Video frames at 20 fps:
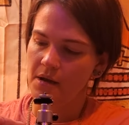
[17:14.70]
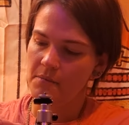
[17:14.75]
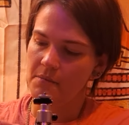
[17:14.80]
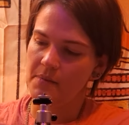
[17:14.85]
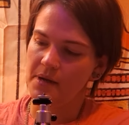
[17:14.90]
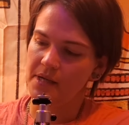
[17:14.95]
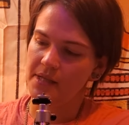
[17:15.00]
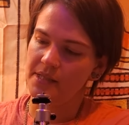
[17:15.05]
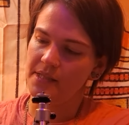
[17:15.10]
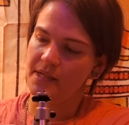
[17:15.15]

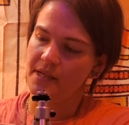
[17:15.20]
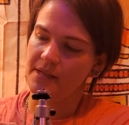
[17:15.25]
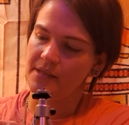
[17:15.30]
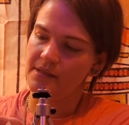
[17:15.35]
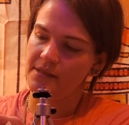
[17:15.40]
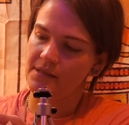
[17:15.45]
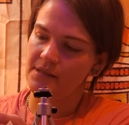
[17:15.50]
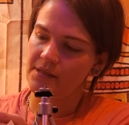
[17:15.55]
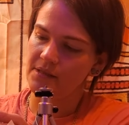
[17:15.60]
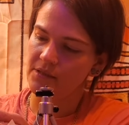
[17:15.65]
but
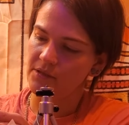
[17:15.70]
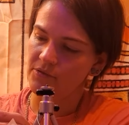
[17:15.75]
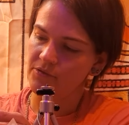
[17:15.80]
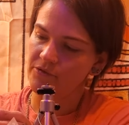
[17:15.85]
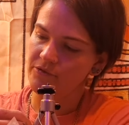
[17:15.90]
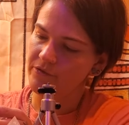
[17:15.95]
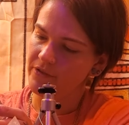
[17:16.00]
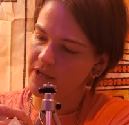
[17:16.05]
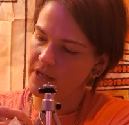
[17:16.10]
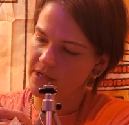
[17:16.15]
as a little
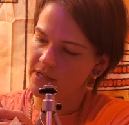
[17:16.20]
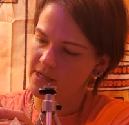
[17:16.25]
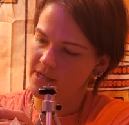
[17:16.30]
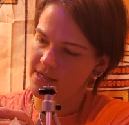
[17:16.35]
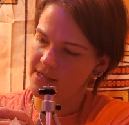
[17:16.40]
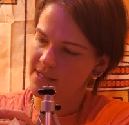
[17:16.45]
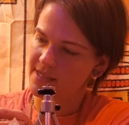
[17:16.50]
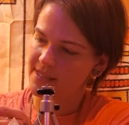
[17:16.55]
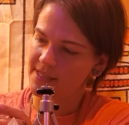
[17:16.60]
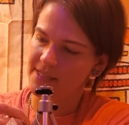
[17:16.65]
fun
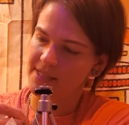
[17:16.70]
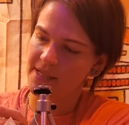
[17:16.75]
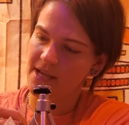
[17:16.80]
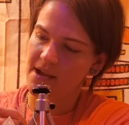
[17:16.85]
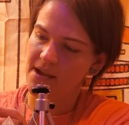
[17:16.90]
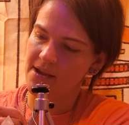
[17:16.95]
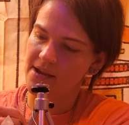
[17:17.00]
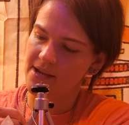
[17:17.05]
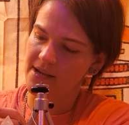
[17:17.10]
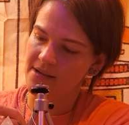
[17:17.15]

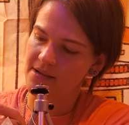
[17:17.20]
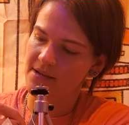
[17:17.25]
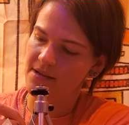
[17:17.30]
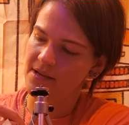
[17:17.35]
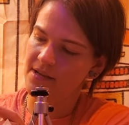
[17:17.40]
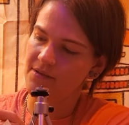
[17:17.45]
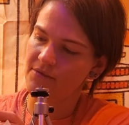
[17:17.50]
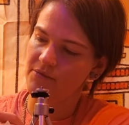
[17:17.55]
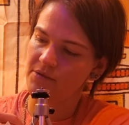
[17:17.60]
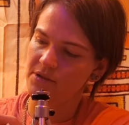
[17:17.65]
aside,
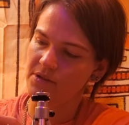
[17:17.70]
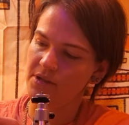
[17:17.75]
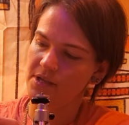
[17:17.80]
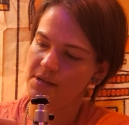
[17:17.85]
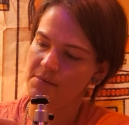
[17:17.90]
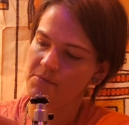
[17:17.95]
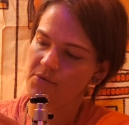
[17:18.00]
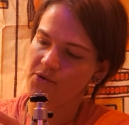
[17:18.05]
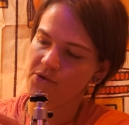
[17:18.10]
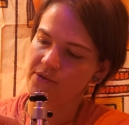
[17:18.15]
really,
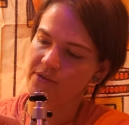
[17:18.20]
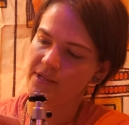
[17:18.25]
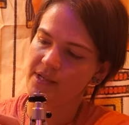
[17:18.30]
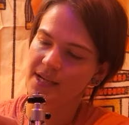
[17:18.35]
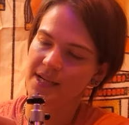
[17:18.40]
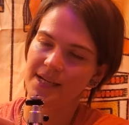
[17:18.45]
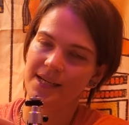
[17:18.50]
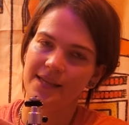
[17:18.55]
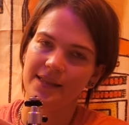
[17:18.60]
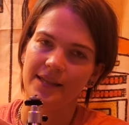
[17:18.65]
more than
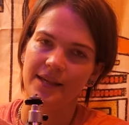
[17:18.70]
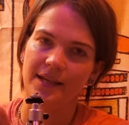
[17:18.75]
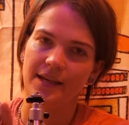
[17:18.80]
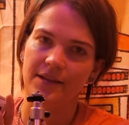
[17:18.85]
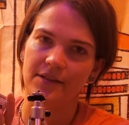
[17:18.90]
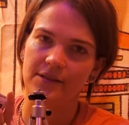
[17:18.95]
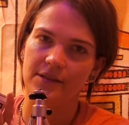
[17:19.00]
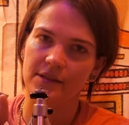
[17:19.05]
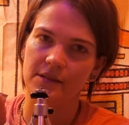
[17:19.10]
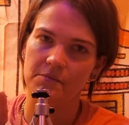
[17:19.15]
anything
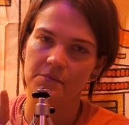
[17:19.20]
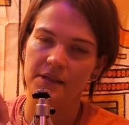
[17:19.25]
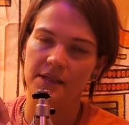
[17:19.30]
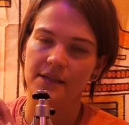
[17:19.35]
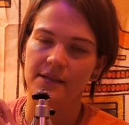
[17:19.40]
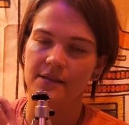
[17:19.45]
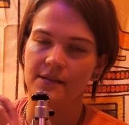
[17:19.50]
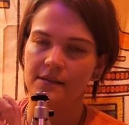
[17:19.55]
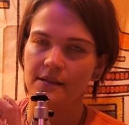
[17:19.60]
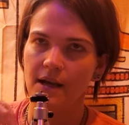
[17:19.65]
else.
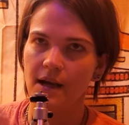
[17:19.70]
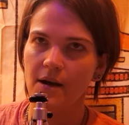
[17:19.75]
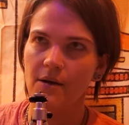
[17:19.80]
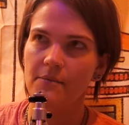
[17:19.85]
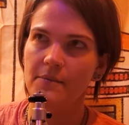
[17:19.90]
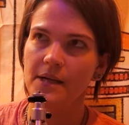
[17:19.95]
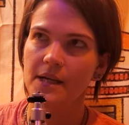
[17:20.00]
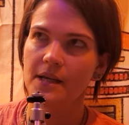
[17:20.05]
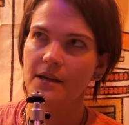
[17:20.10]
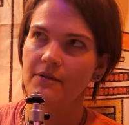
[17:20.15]
Because how
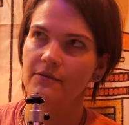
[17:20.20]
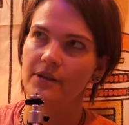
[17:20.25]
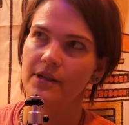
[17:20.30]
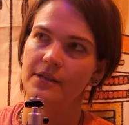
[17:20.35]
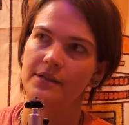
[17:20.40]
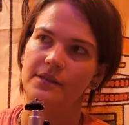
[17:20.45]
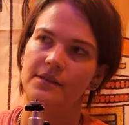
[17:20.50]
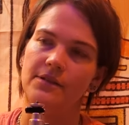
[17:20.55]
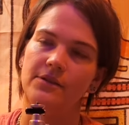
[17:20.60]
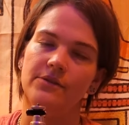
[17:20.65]
many of
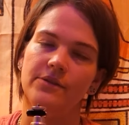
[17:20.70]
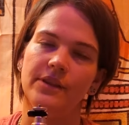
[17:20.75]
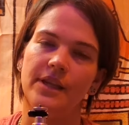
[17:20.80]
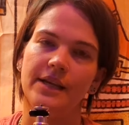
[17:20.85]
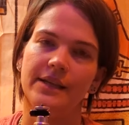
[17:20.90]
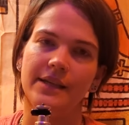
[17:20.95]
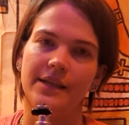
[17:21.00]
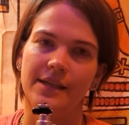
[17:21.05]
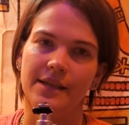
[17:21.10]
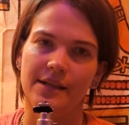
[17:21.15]
us are
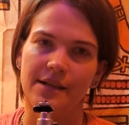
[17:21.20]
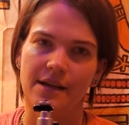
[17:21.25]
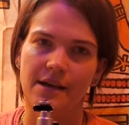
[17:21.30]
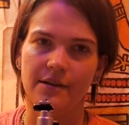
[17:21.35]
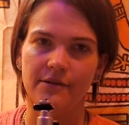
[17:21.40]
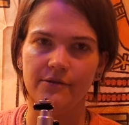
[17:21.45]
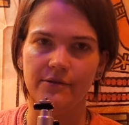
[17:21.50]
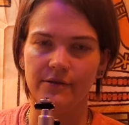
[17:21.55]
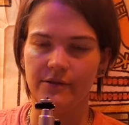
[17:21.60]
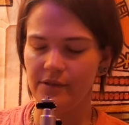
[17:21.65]
lucky
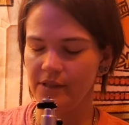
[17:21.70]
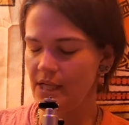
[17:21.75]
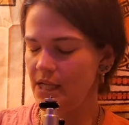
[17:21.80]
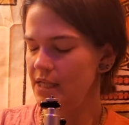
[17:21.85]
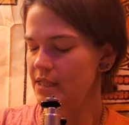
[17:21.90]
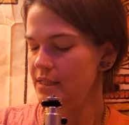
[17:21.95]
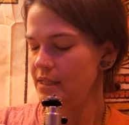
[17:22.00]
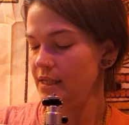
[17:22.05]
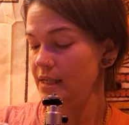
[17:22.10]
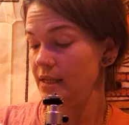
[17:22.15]
enough
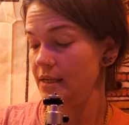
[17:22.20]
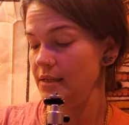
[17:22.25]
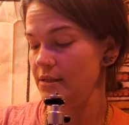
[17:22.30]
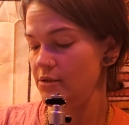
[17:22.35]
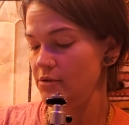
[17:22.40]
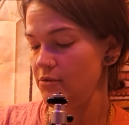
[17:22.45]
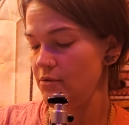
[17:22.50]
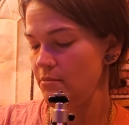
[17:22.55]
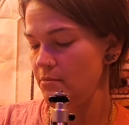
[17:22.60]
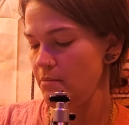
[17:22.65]
to get
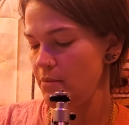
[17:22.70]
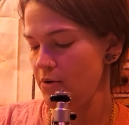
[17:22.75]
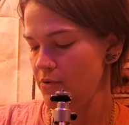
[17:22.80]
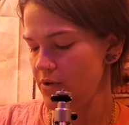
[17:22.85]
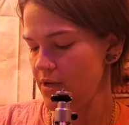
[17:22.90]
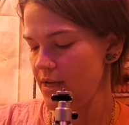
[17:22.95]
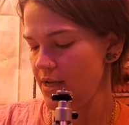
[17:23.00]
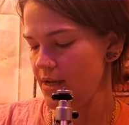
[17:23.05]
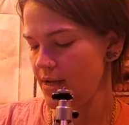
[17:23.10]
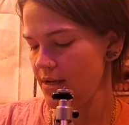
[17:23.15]
into a
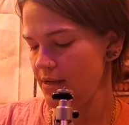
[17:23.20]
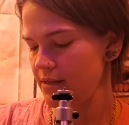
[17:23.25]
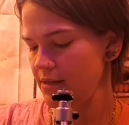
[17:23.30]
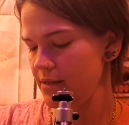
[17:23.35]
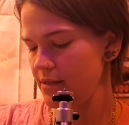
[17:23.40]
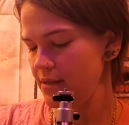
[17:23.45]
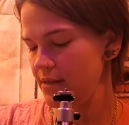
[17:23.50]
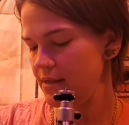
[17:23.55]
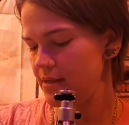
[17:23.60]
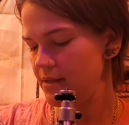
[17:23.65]
boating
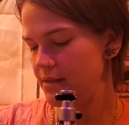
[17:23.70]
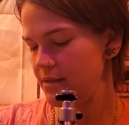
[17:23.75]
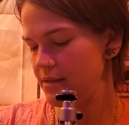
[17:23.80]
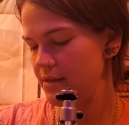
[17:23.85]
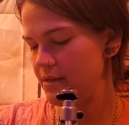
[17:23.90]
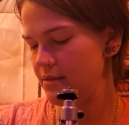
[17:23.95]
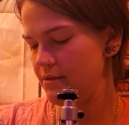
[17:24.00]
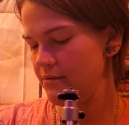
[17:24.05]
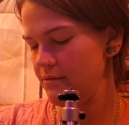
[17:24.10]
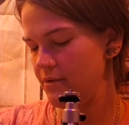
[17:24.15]
accident,
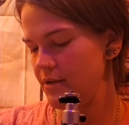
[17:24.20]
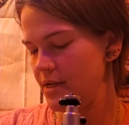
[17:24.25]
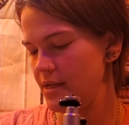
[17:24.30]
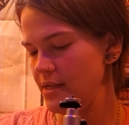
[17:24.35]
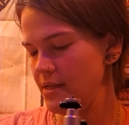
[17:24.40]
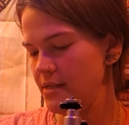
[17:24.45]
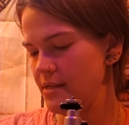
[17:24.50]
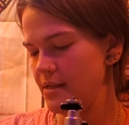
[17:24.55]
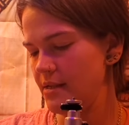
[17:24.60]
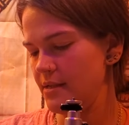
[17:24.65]

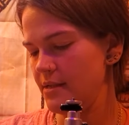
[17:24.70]
right?